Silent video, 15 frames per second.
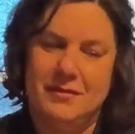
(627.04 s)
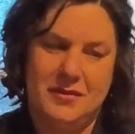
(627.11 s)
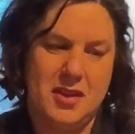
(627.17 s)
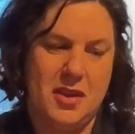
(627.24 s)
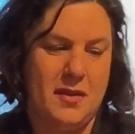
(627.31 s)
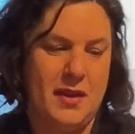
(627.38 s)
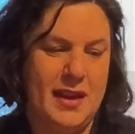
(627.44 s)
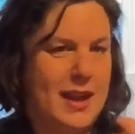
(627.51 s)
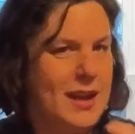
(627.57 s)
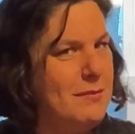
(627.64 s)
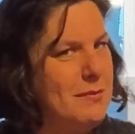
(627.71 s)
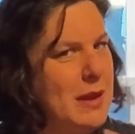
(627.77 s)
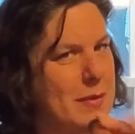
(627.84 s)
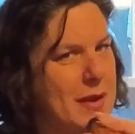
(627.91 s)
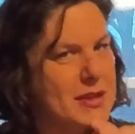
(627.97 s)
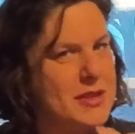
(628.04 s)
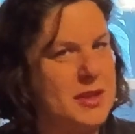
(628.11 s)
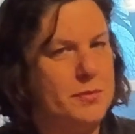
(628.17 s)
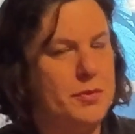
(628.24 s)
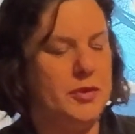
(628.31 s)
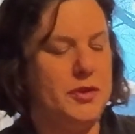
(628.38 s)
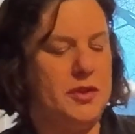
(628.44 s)
So again, maybe I should have
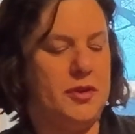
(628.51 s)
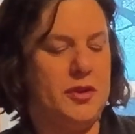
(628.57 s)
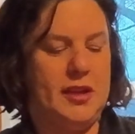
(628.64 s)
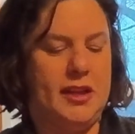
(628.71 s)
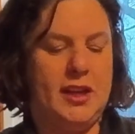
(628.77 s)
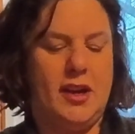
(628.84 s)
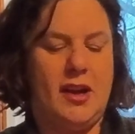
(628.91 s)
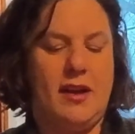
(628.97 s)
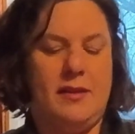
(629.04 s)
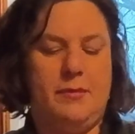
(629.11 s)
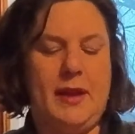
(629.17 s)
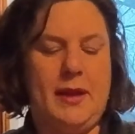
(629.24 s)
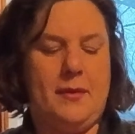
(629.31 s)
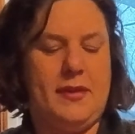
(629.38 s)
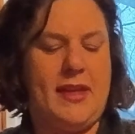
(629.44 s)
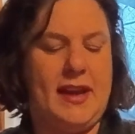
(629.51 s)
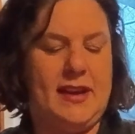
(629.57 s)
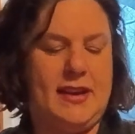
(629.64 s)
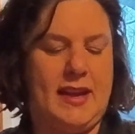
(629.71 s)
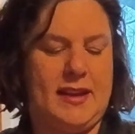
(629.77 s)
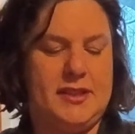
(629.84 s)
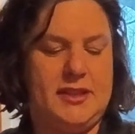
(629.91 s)
pulled it earlier. I'll play with that
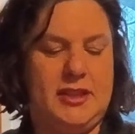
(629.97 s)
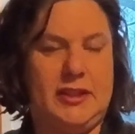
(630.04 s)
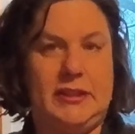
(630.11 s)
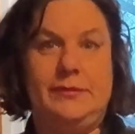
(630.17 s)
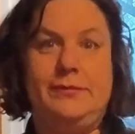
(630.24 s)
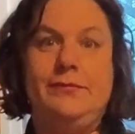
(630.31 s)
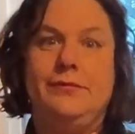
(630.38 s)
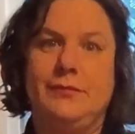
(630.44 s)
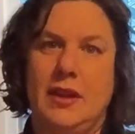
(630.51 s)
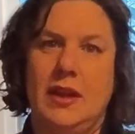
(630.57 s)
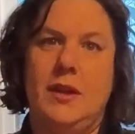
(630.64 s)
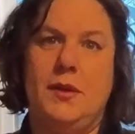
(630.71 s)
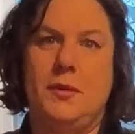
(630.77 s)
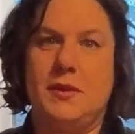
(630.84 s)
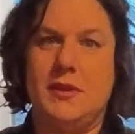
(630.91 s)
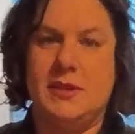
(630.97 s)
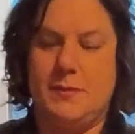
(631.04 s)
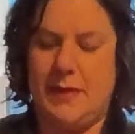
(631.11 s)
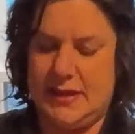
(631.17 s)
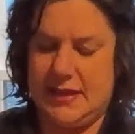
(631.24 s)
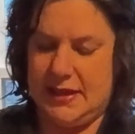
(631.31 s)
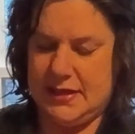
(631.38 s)
next year in order to
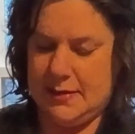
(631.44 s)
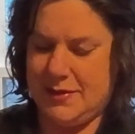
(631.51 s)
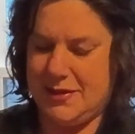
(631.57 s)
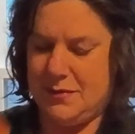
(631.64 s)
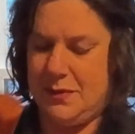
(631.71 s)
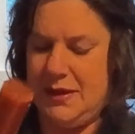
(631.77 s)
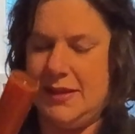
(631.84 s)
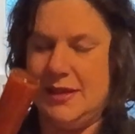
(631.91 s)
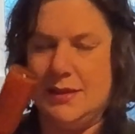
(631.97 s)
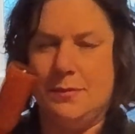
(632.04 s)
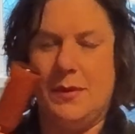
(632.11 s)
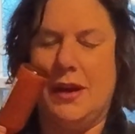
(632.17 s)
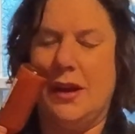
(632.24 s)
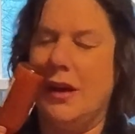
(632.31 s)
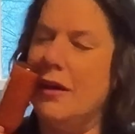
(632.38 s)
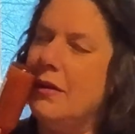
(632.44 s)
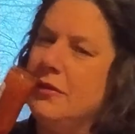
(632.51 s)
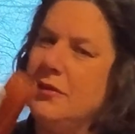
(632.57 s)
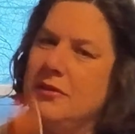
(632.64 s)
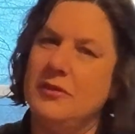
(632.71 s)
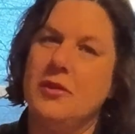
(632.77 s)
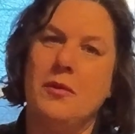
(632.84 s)
maintain some of the sweetness, but oh,
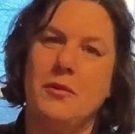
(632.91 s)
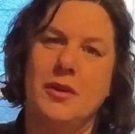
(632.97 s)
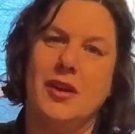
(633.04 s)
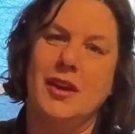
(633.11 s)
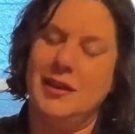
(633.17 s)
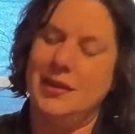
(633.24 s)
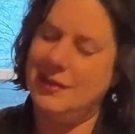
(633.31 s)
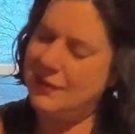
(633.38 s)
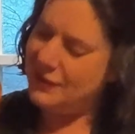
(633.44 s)
so good.